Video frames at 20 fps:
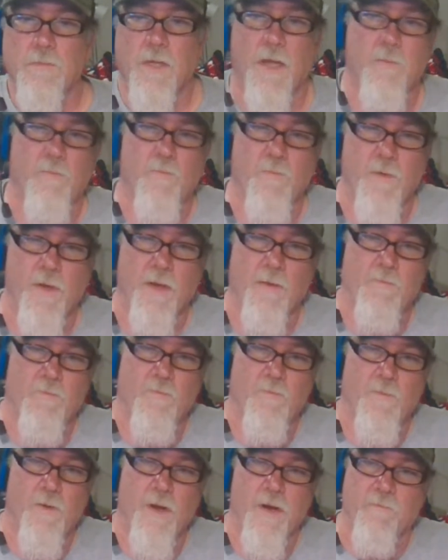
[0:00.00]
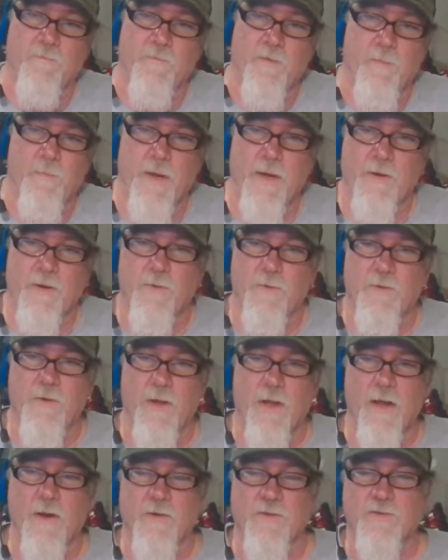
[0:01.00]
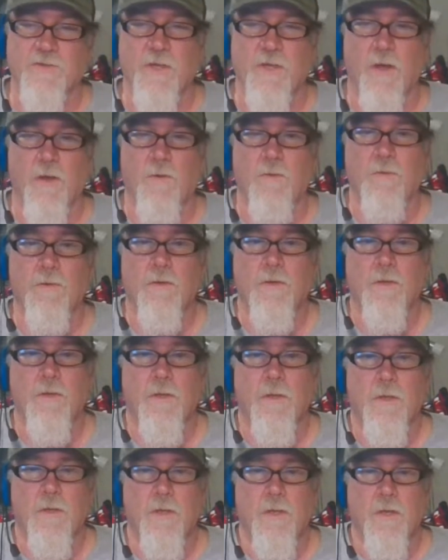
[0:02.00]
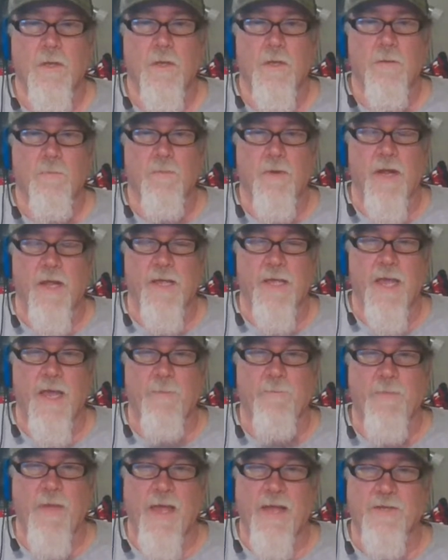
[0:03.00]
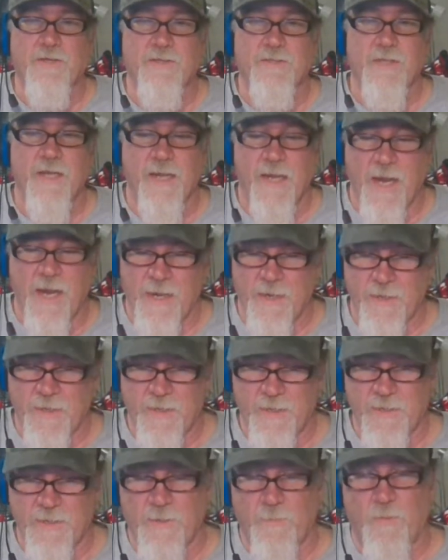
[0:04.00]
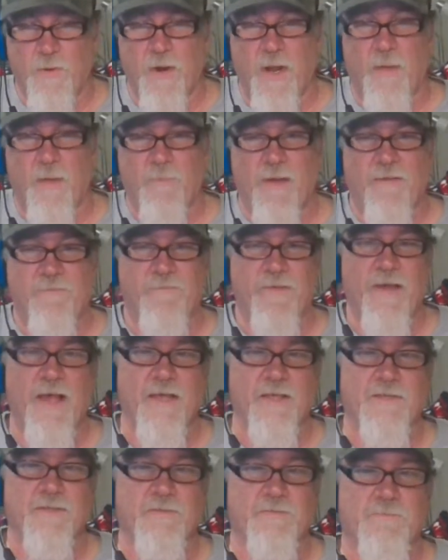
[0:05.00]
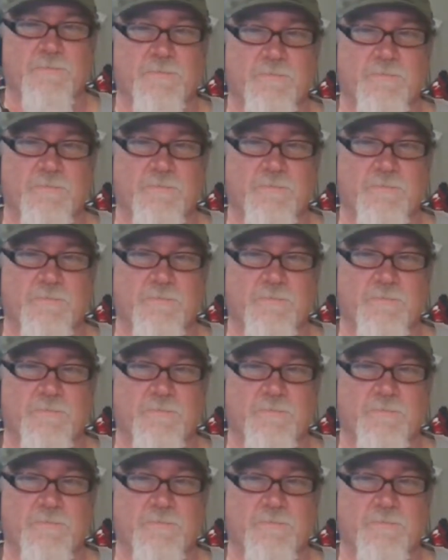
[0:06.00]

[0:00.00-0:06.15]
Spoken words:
I'm one of them. I don't know how to sew. But I got patches I got to put on my vest